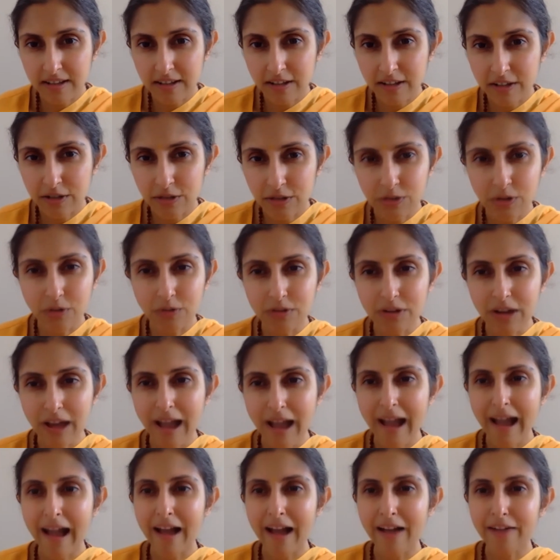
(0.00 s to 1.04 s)
You don't
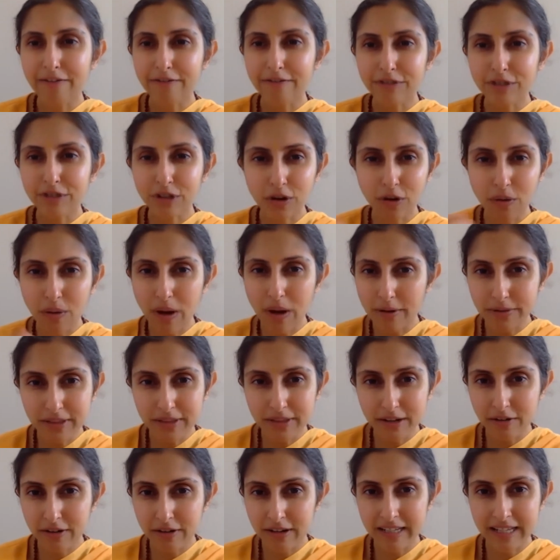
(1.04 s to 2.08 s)
have to go out
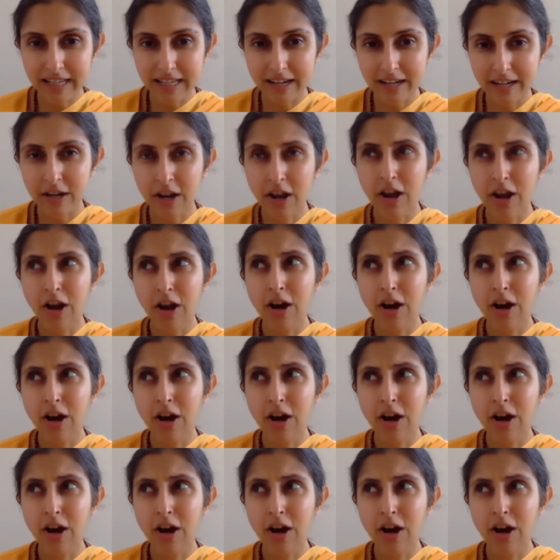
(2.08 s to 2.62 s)
there and get a